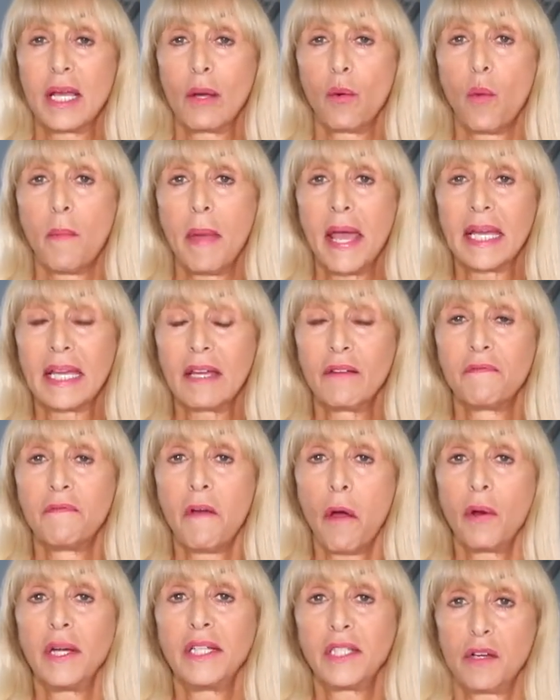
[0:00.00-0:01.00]
it will make it
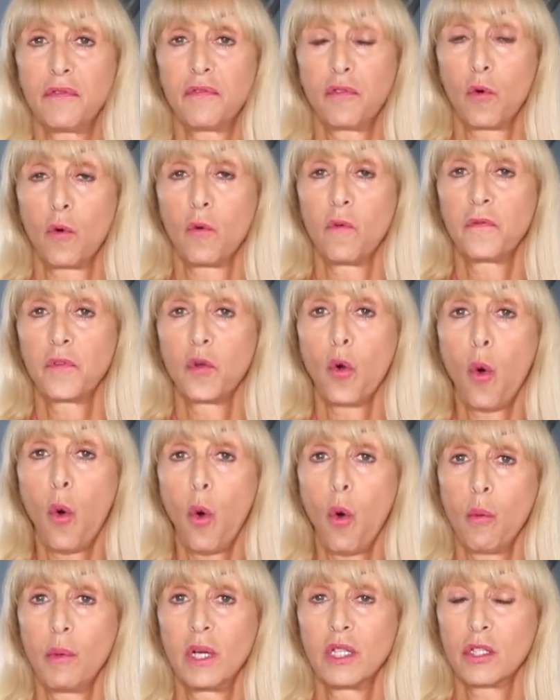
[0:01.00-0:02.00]
very difficult for your
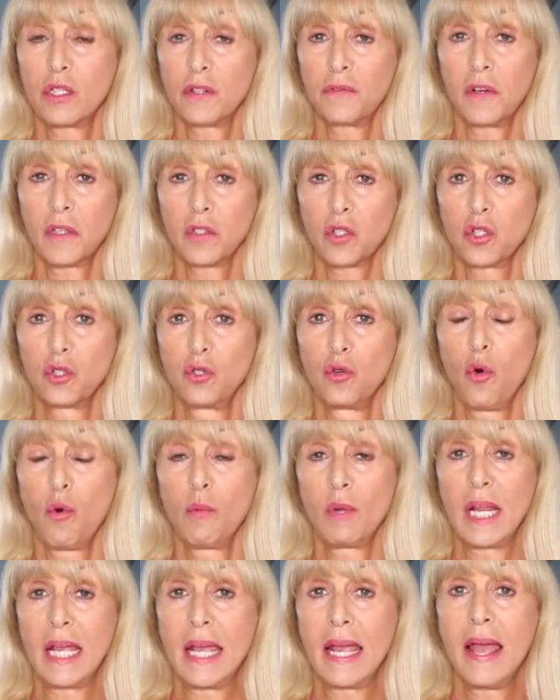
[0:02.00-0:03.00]
hormones to function
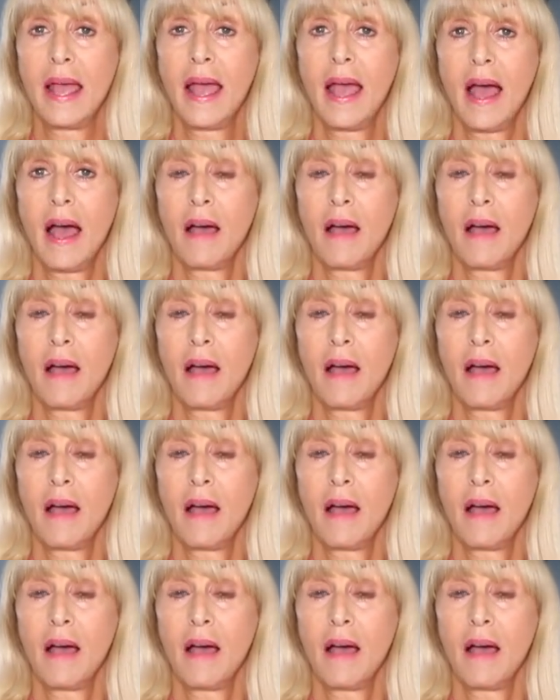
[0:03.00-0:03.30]
normally